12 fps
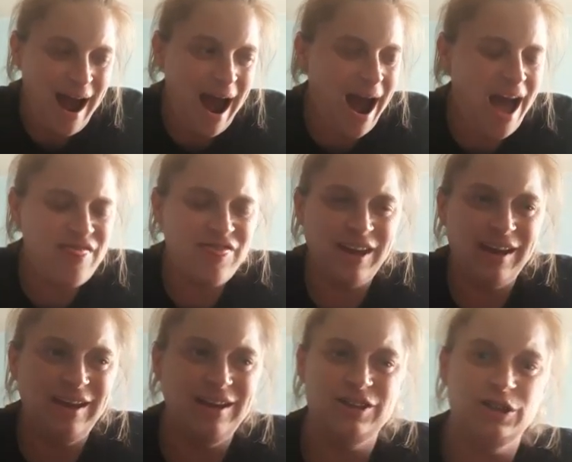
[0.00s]
I think
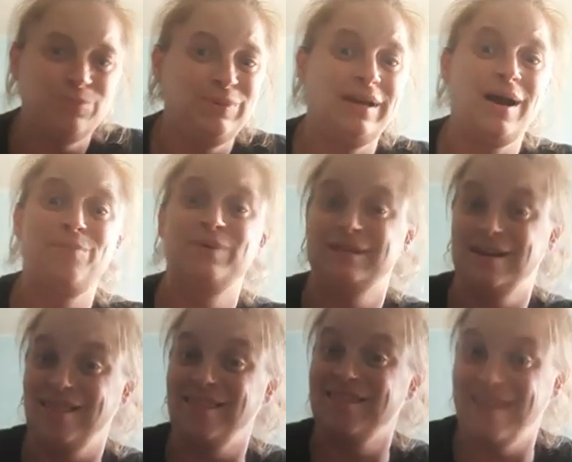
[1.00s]
he should be up into
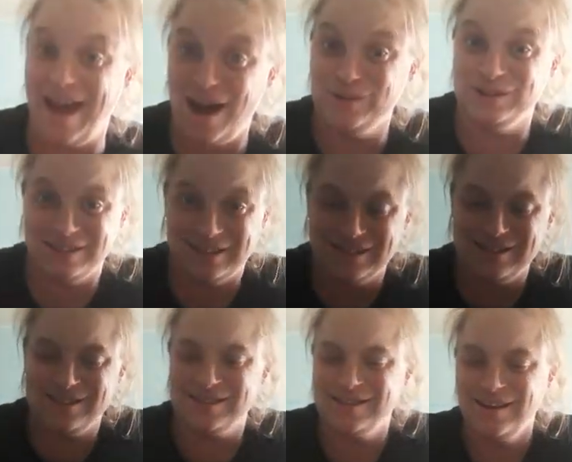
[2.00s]
the
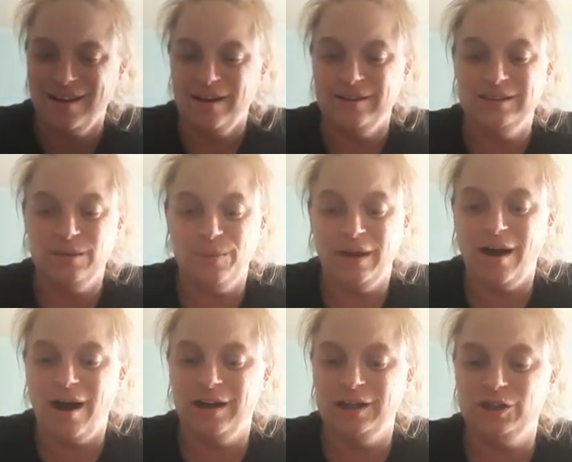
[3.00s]
thousands, to be
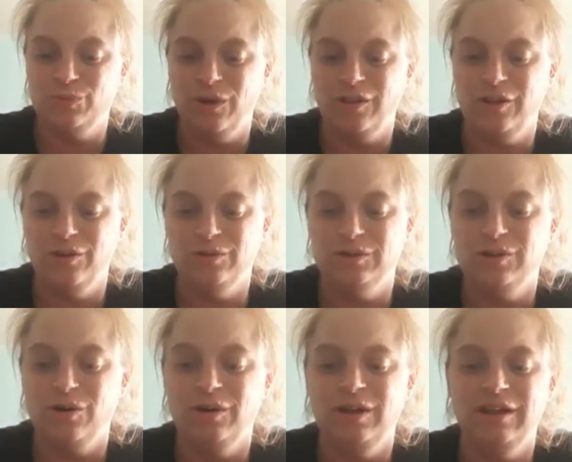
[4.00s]
honest with you.
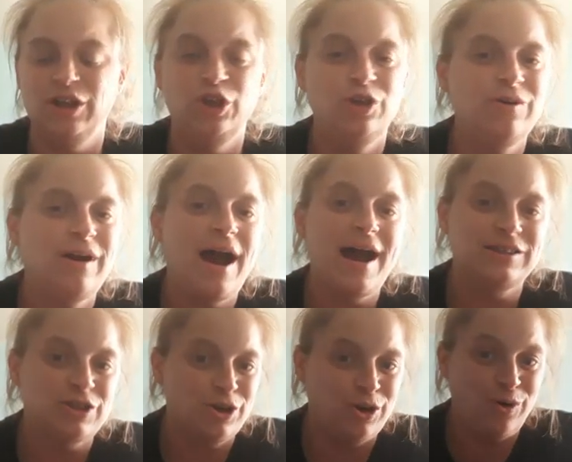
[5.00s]
So you
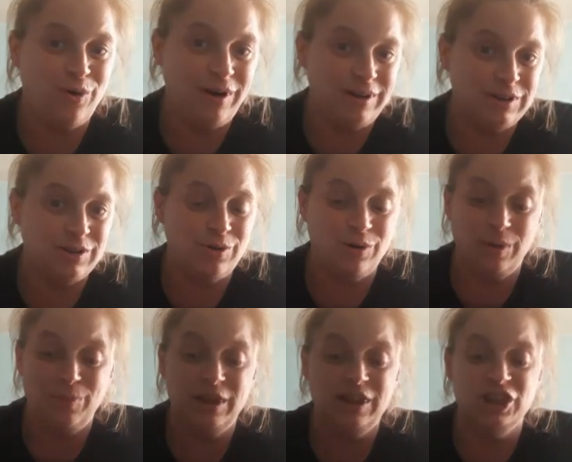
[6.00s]
guys are going to
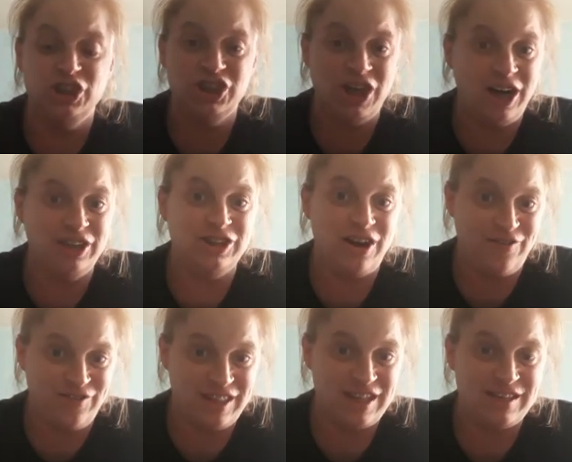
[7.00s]
be the judge
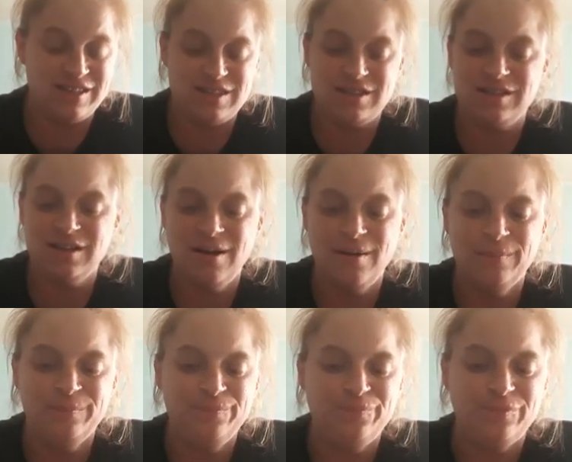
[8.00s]
of this,
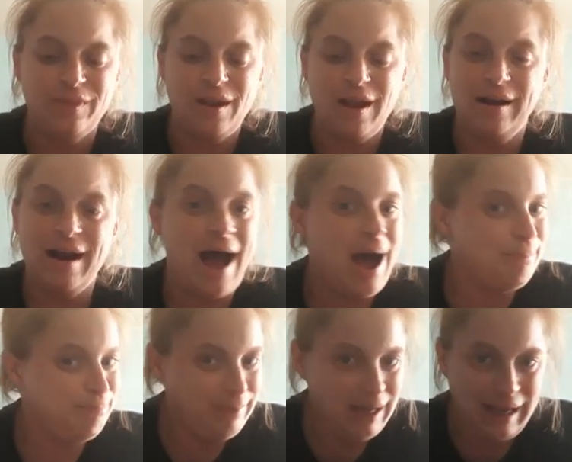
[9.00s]

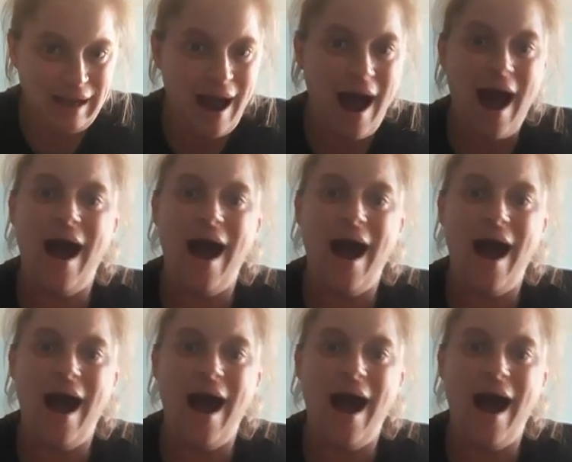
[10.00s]
not me.